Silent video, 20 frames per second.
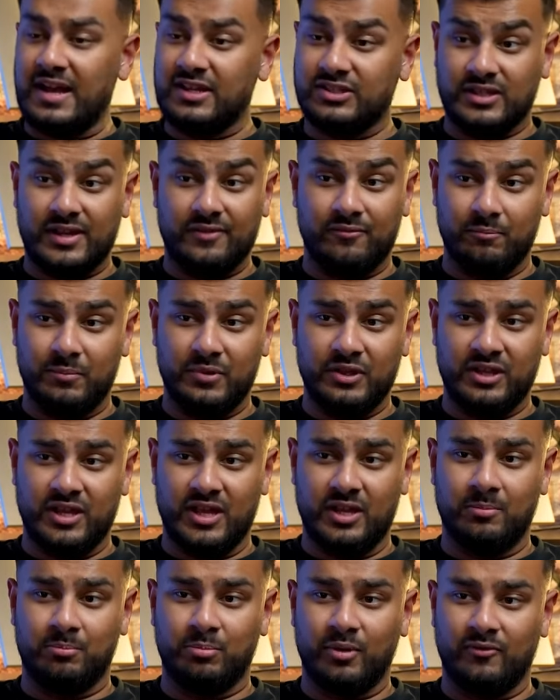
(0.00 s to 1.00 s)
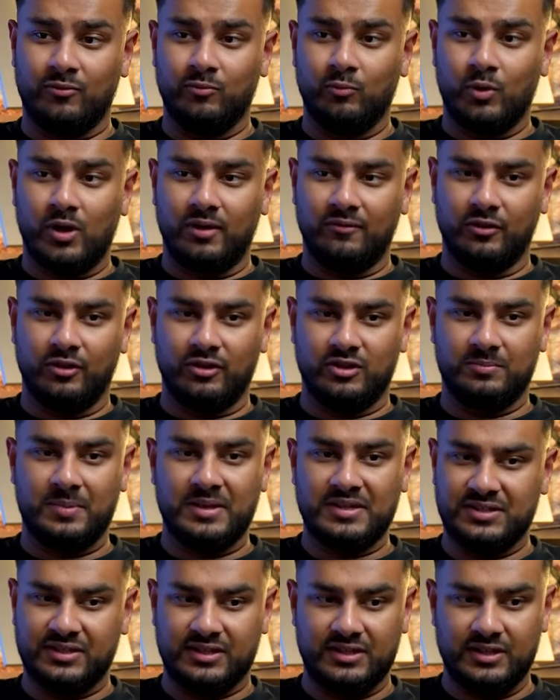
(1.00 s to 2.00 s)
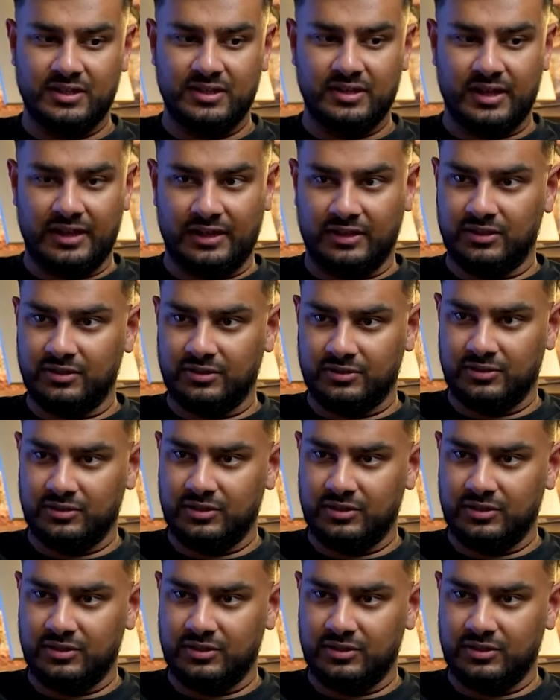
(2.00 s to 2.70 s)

I actually haven't been there, but from what I've heard, is basically like